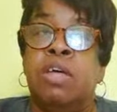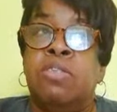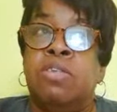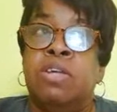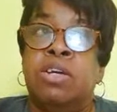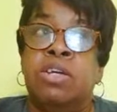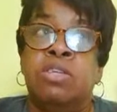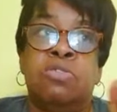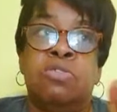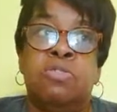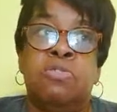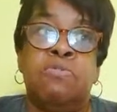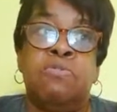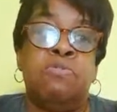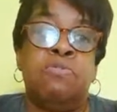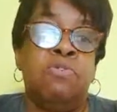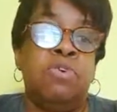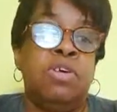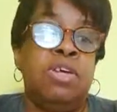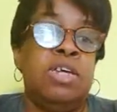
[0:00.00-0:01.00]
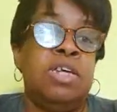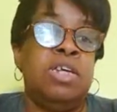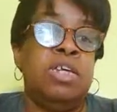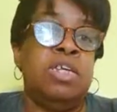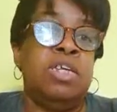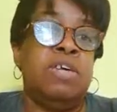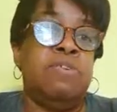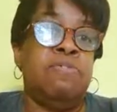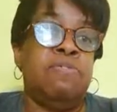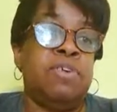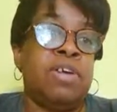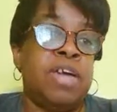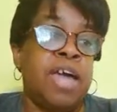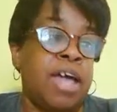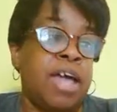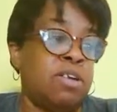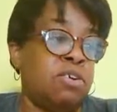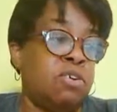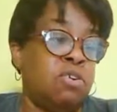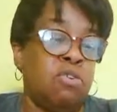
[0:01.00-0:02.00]
I think it's three different
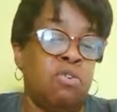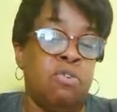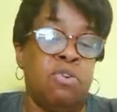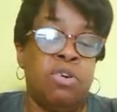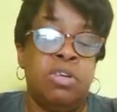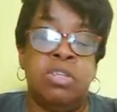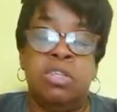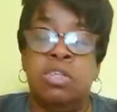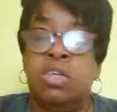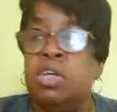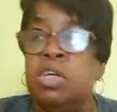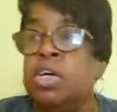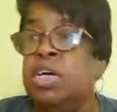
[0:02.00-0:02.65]
categories.